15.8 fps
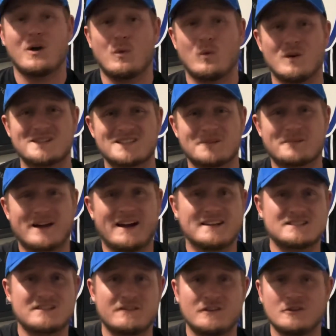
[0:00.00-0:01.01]
What's up,
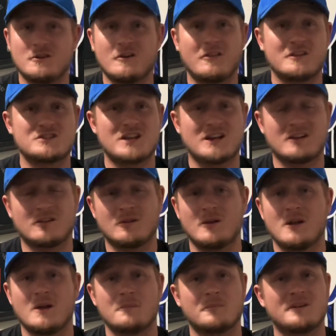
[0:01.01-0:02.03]
guys? If you're new to the
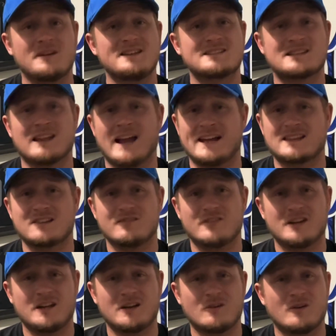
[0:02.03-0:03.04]
channel, please like the
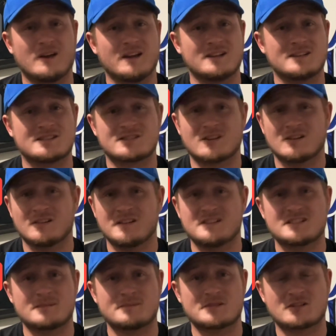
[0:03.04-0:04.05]
video and certainly
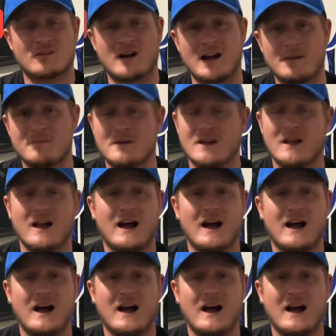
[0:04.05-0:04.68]
subscribe.